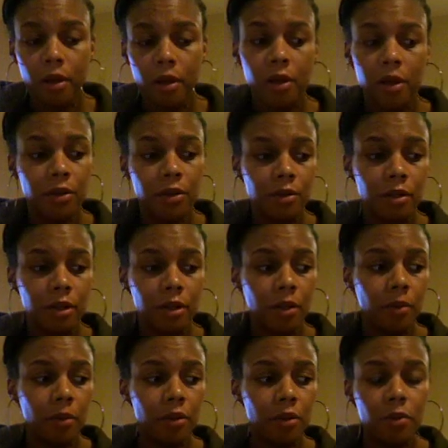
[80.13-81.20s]
Usually,
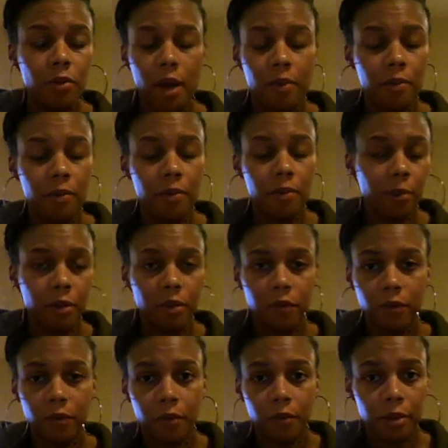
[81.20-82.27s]
I rode the bus for
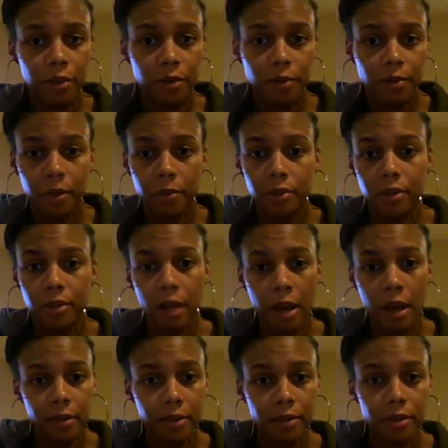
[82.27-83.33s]
4 years when I went to
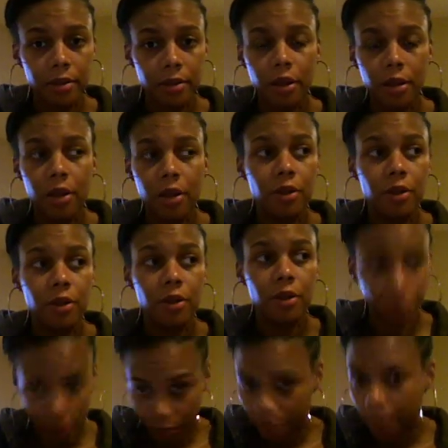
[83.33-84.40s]
college.
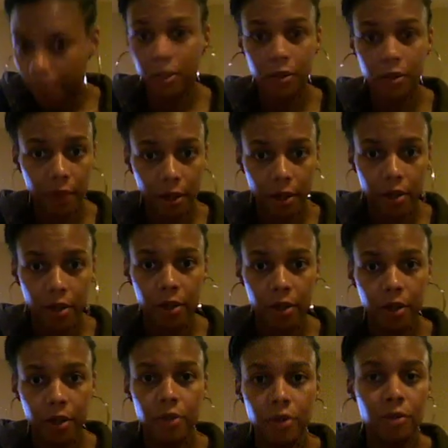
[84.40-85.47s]
The bus fare.
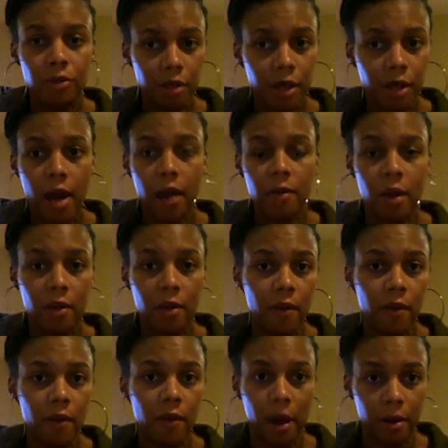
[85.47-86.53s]
You usually have that
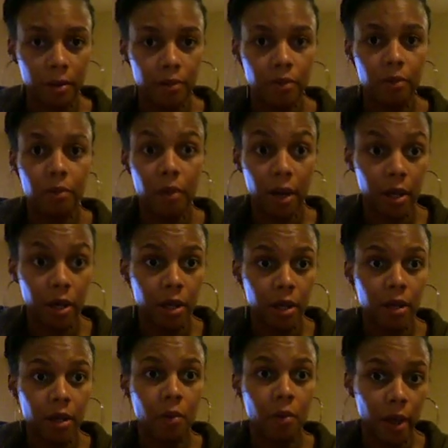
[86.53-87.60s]
fare out, ready,
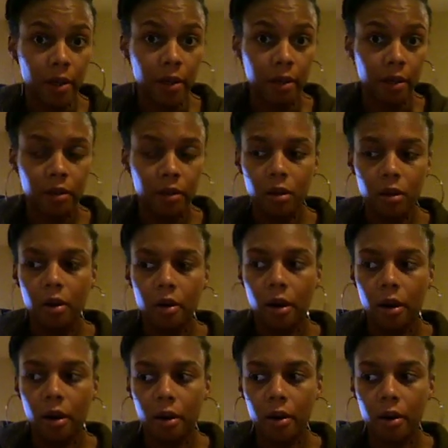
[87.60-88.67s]
waiting.
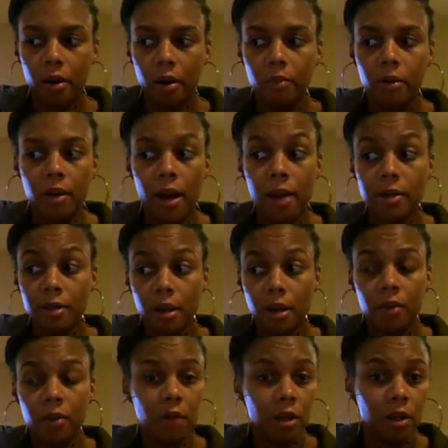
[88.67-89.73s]
When I saw
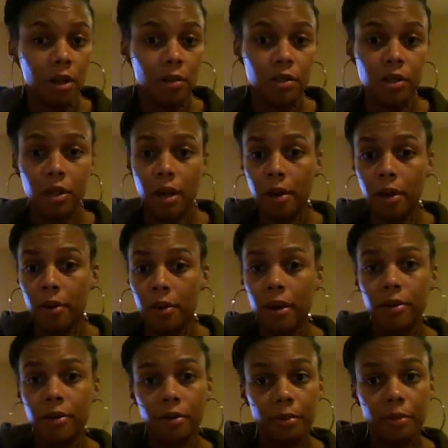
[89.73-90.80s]
the video, she had her
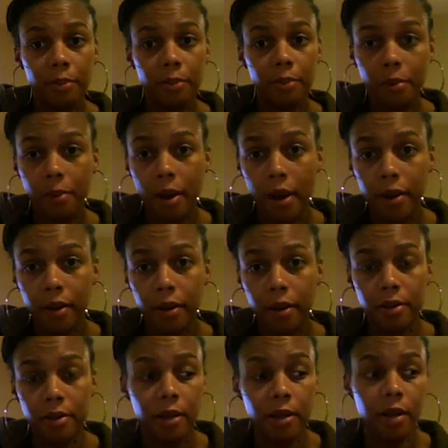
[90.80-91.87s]
hands in her
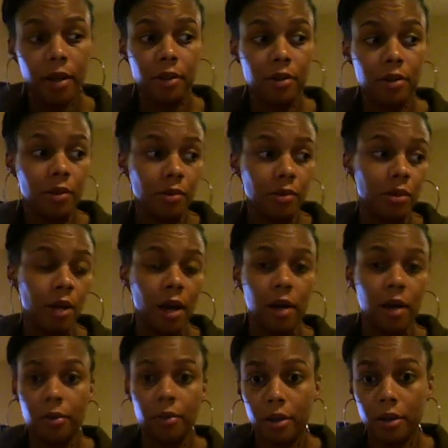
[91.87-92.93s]
pockets, like she was not
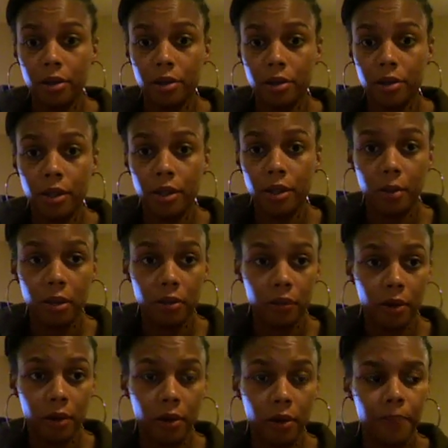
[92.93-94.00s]
in a rush to get the bus
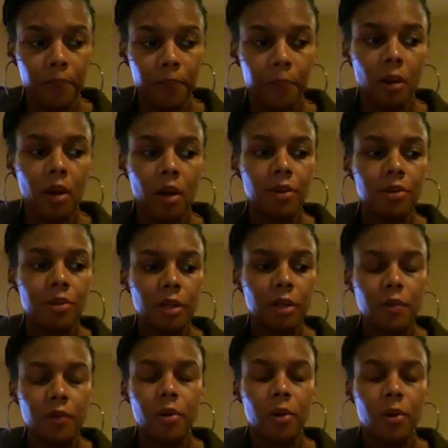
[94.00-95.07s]
fare. Usually if
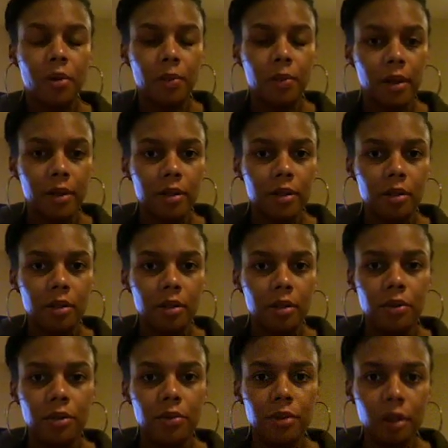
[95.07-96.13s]
you go on a bus and
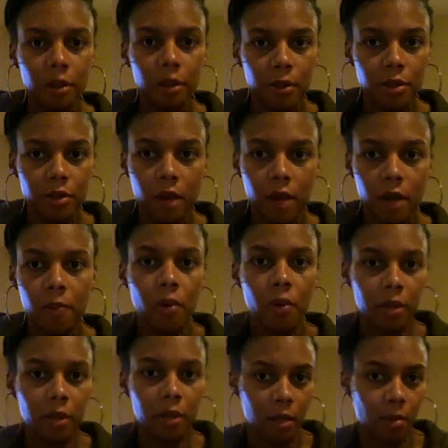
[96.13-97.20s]
you tell the bus driver, I'm going
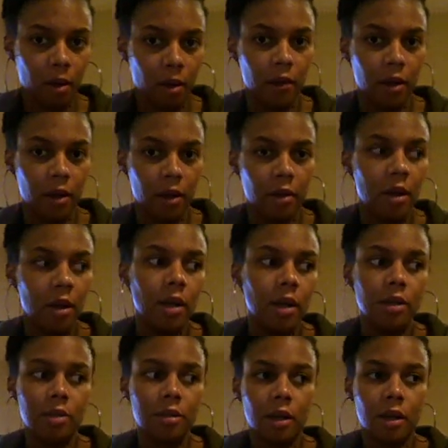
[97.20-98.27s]
to get my fare,
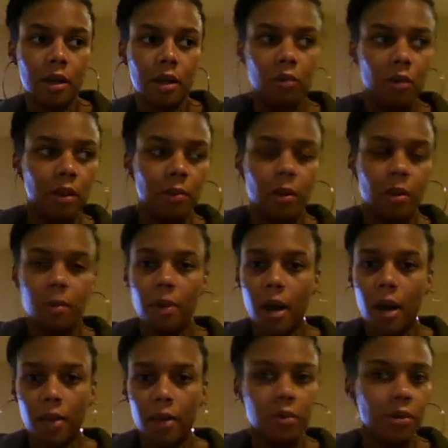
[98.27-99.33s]
he's not going to really be
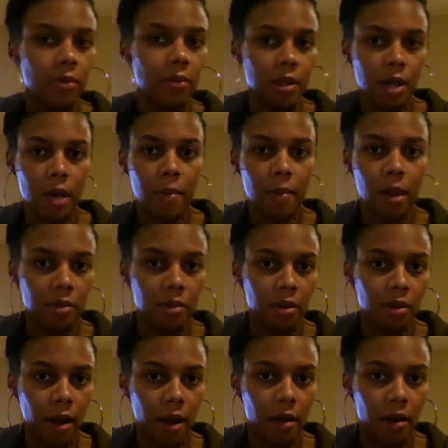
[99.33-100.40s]
bothering you anytime after
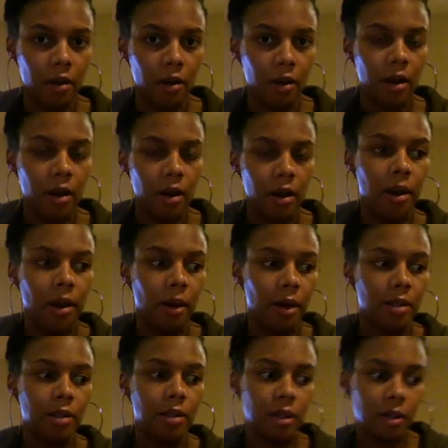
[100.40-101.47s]
that.
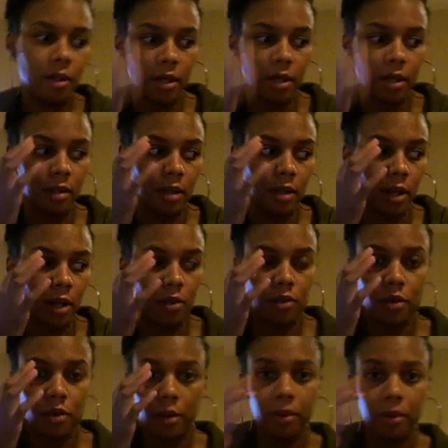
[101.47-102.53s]
Unless he thinks that you're
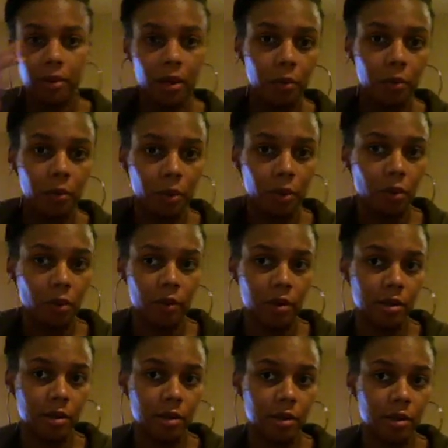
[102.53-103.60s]
trying to play the wool over his
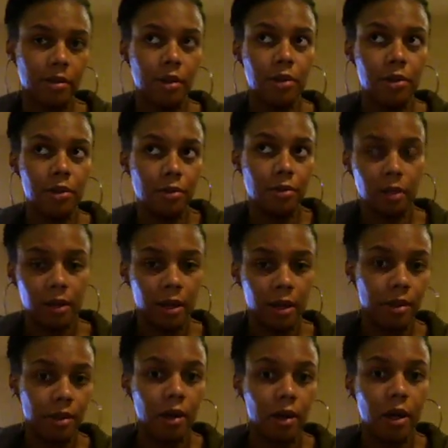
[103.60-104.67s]
eyes, and usually that's
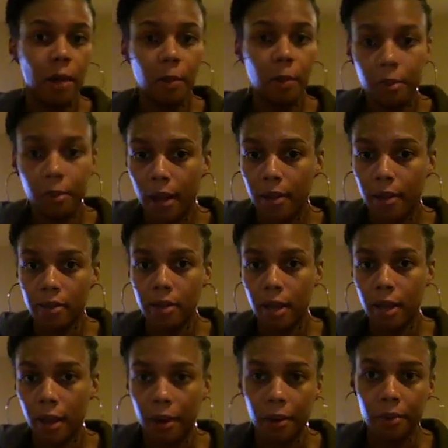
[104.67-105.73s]
a couple blocks
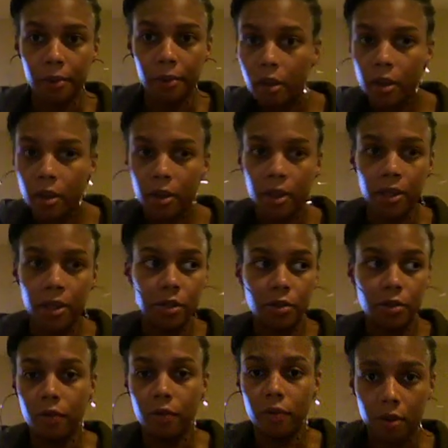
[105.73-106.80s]
down that he's
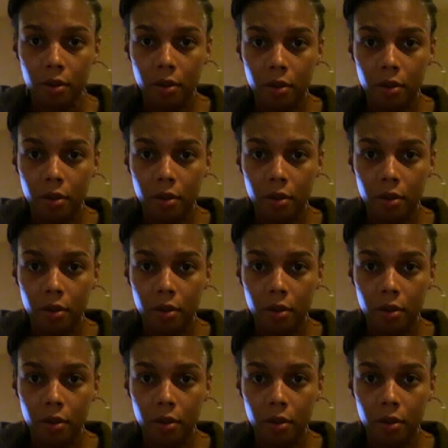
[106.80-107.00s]
driven.